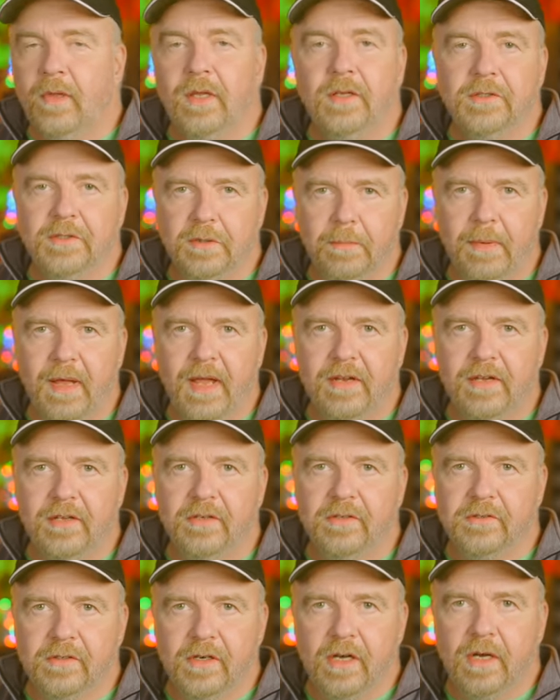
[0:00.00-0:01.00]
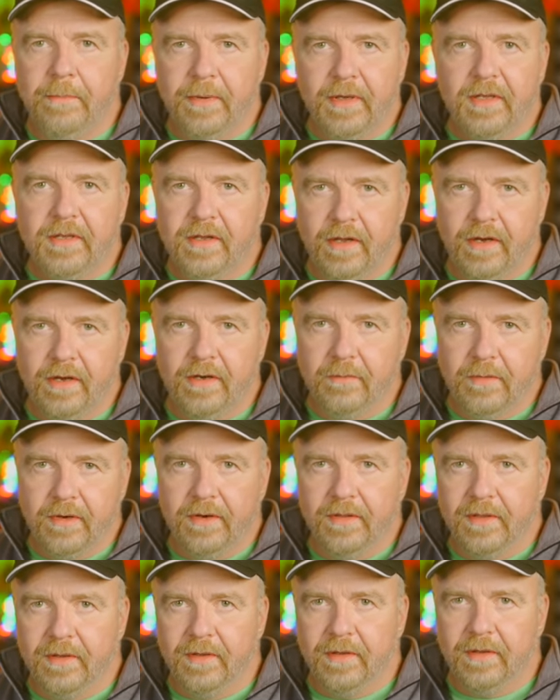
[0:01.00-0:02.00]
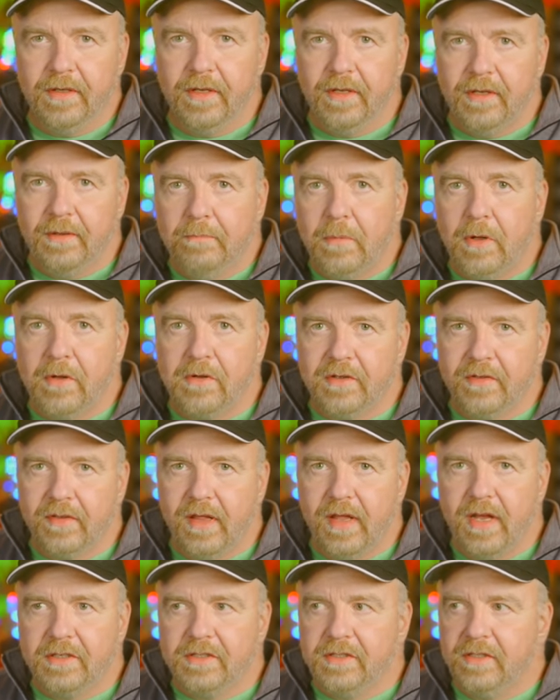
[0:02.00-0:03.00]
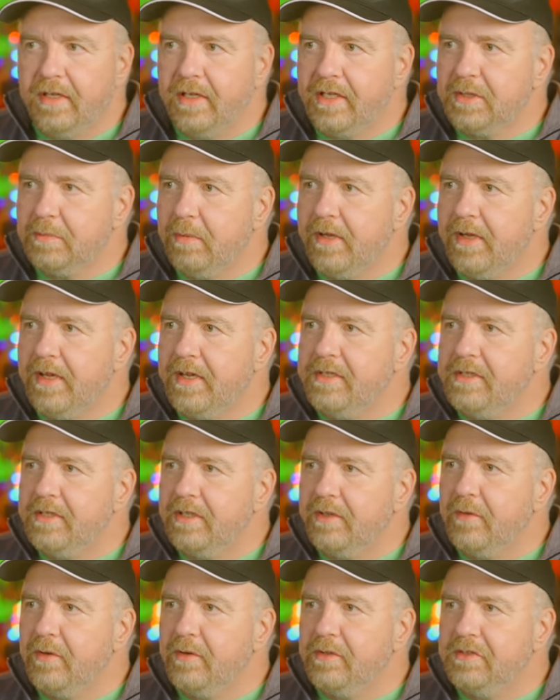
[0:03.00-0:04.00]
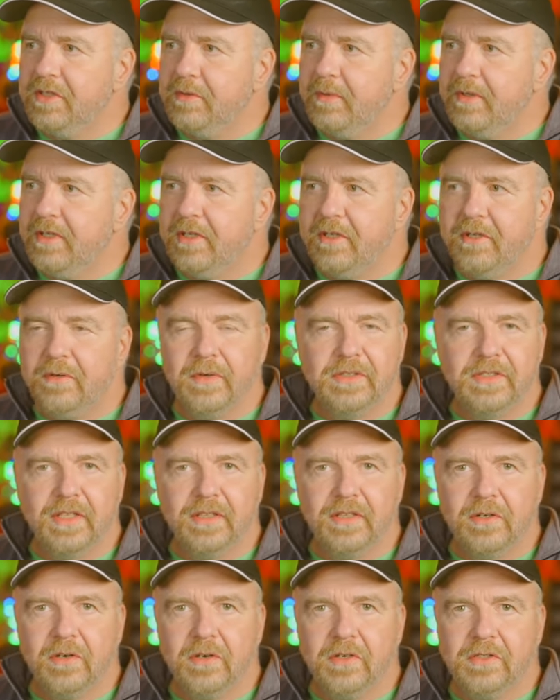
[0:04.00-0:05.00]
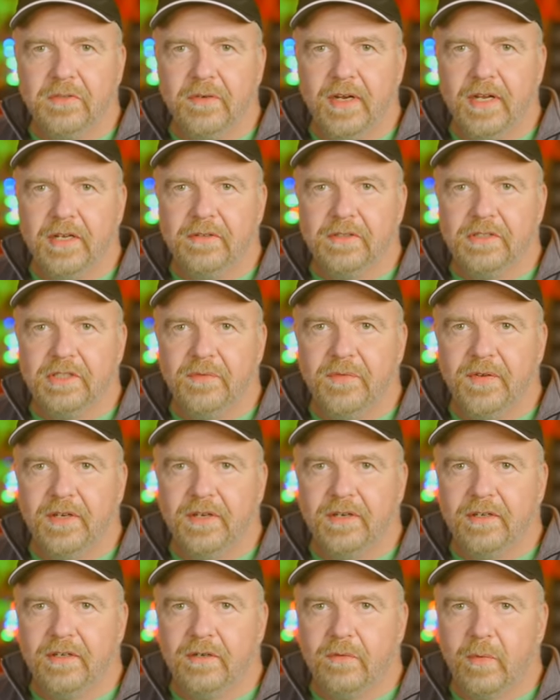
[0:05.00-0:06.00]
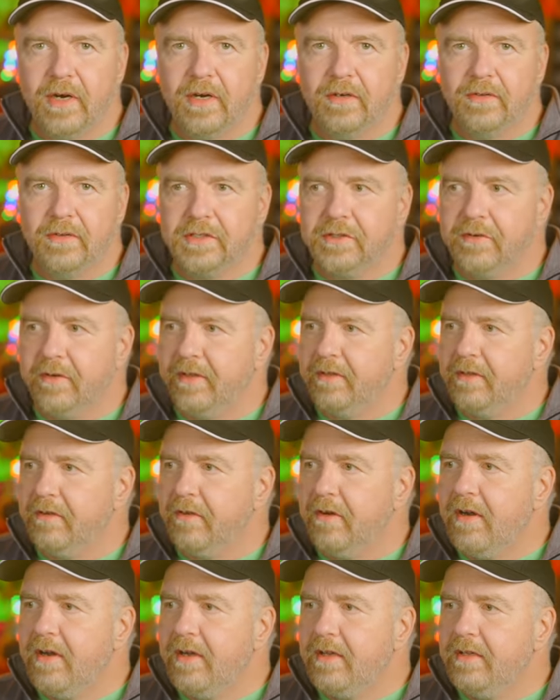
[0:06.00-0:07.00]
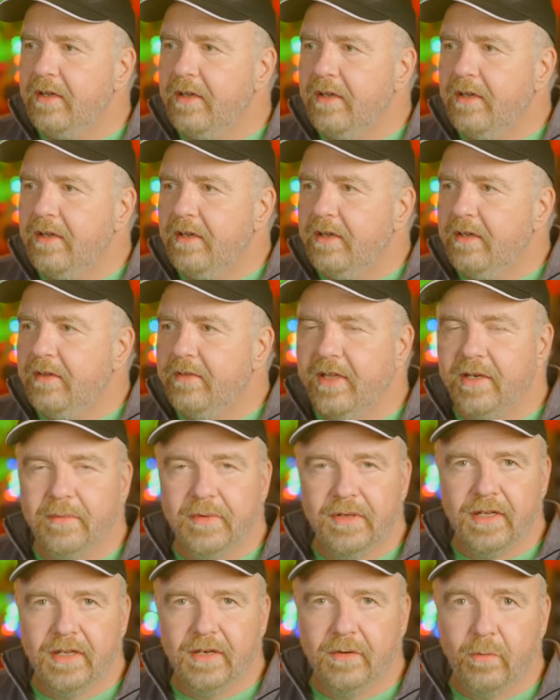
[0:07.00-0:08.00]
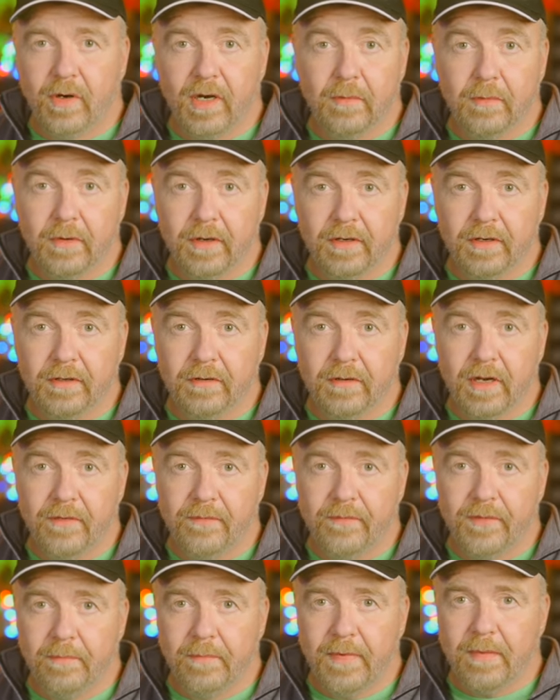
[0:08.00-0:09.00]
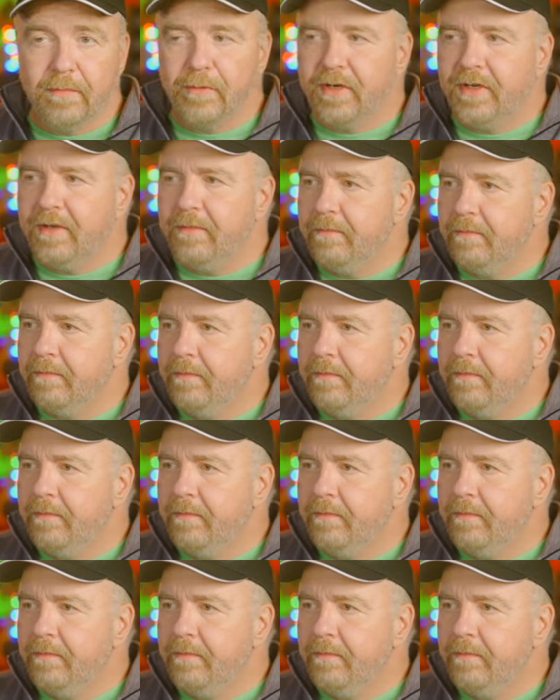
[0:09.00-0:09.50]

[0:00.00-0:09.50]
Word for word: So back in Draw Big care where the bulk of the action takes place, the first thing we do is get the cursor address to figure out where on the screen to draw it, then we get where we're going to draw from memory.